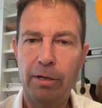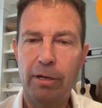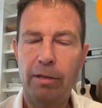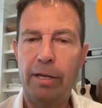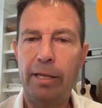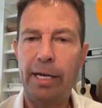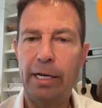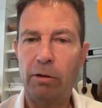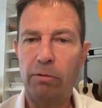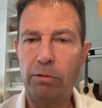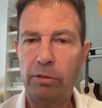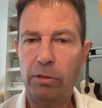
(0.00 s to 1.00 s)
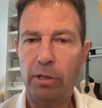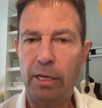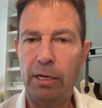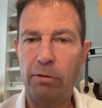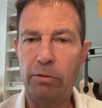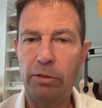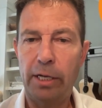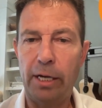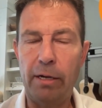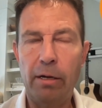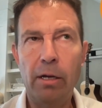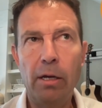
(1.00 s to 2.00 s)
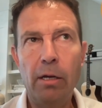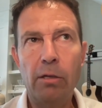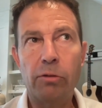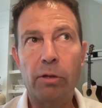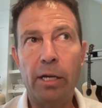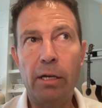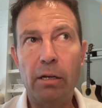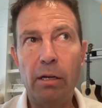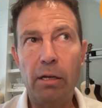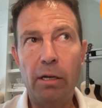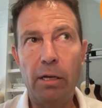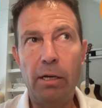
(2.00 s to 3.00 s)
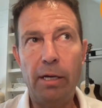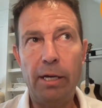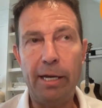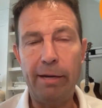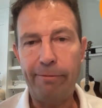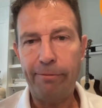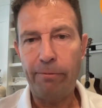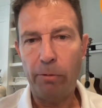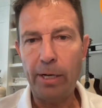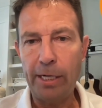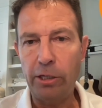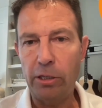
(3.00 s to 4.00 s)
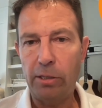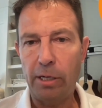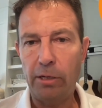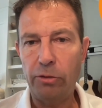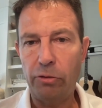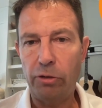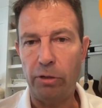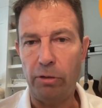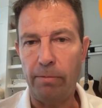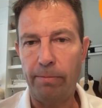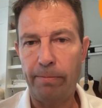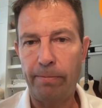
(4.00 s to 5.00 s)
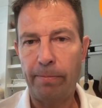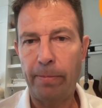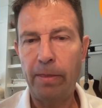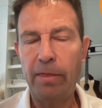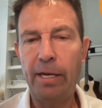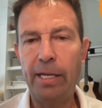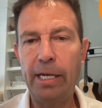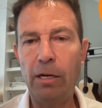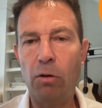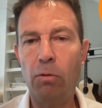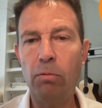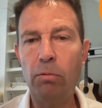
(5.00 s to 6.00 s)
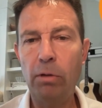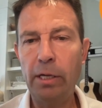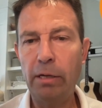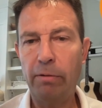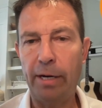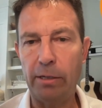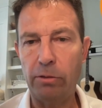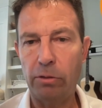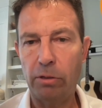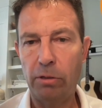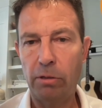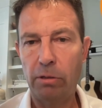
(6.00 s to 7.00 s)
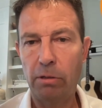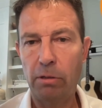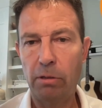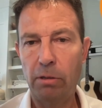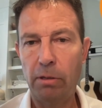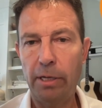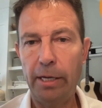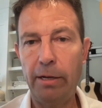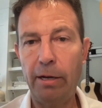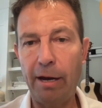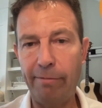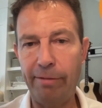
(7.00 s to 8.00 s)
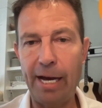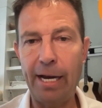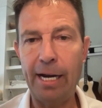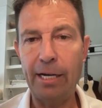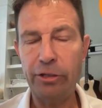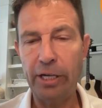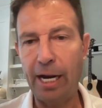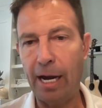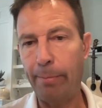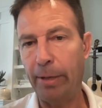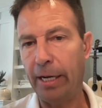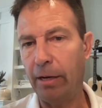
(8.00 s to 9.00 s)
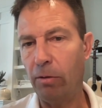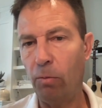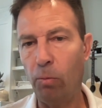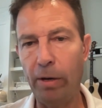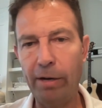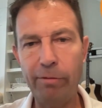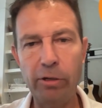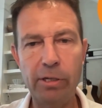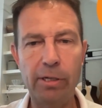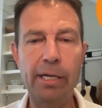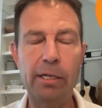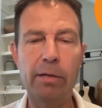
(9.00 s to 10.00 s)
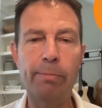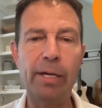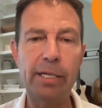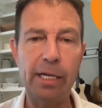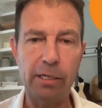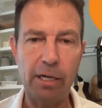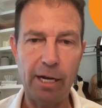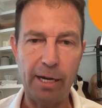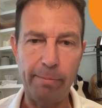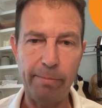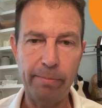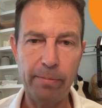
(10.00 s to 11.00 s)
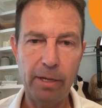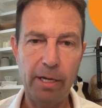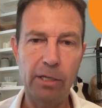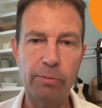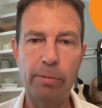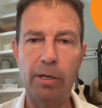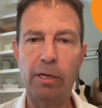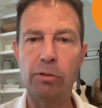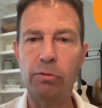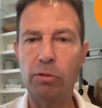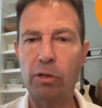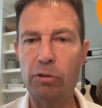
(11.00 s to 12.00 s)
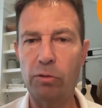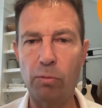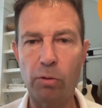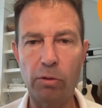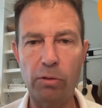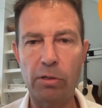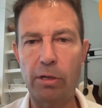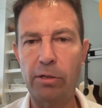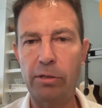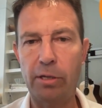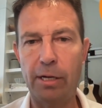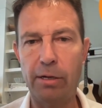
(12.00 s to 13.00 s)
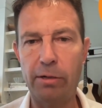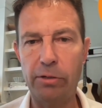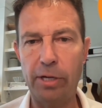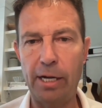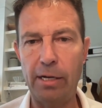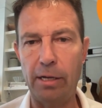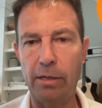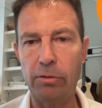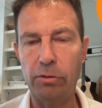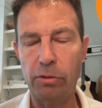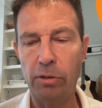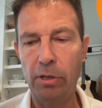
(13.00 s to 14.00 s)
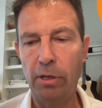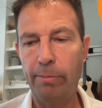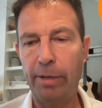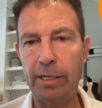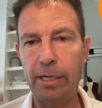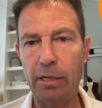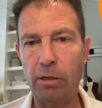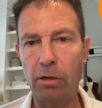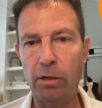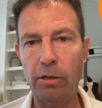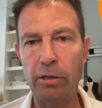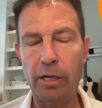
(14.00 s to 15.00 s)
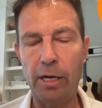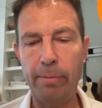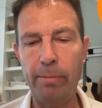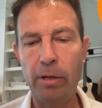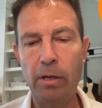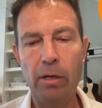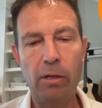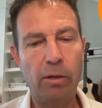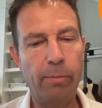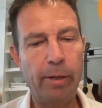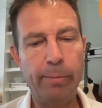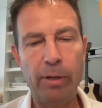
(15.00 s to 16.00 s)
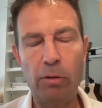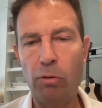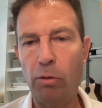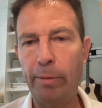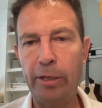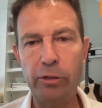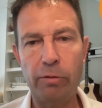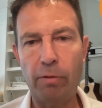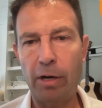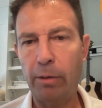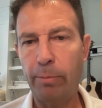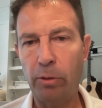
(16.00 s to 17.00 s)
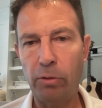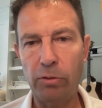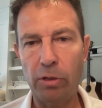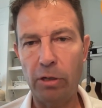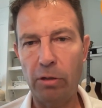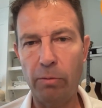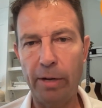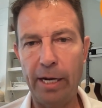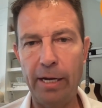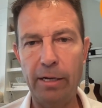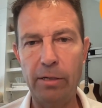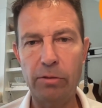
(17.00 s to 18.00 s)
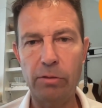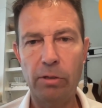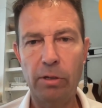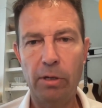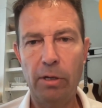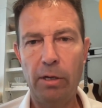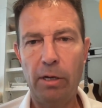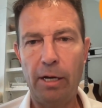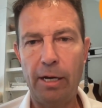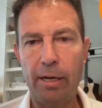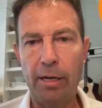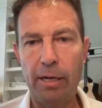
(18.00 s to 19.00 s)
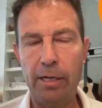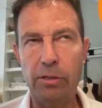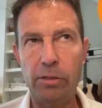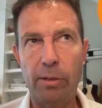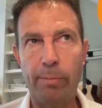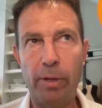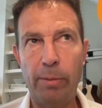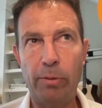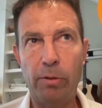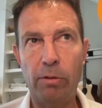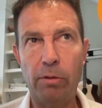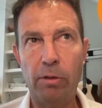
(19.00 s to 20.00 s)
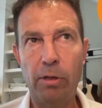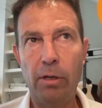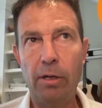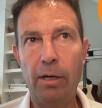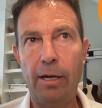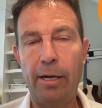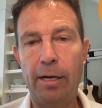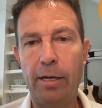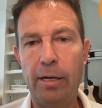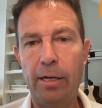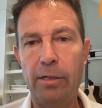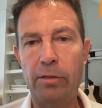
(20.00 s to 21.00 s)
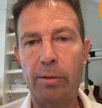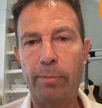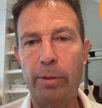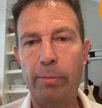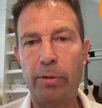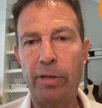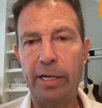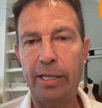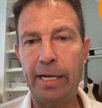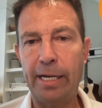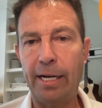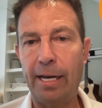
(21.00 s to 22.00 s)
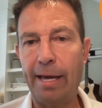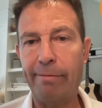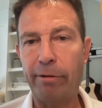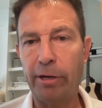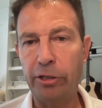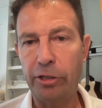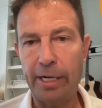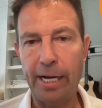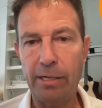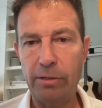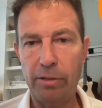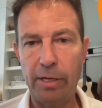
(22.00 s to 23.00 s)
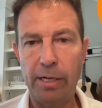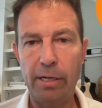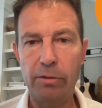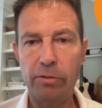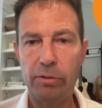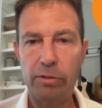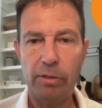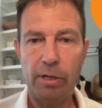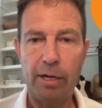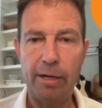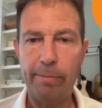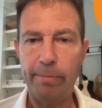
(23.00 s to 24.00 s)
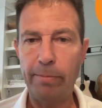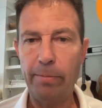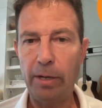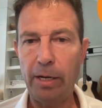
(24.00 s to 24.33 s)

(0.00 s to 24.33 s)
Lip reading: that they don't see it. So then, if what I just said is true, then the only risk of that actually happening, whatever it might take time, as the world starts to understand this, might take a longer time. There might be a whole bunch of rug pulls on the way, as some people think they can leverage against this, and